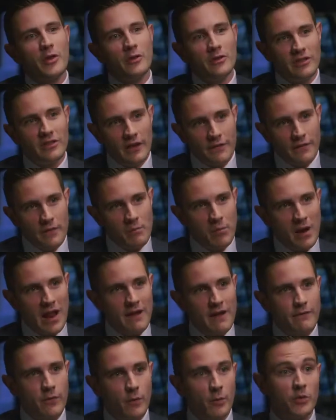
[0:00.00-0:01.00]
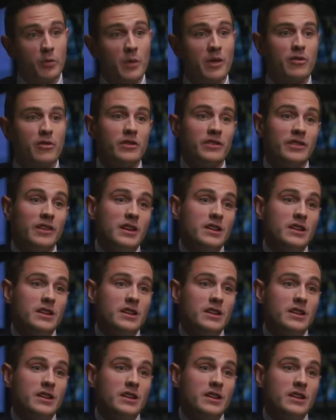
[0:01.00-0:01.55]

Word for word: those different platforms, whether as an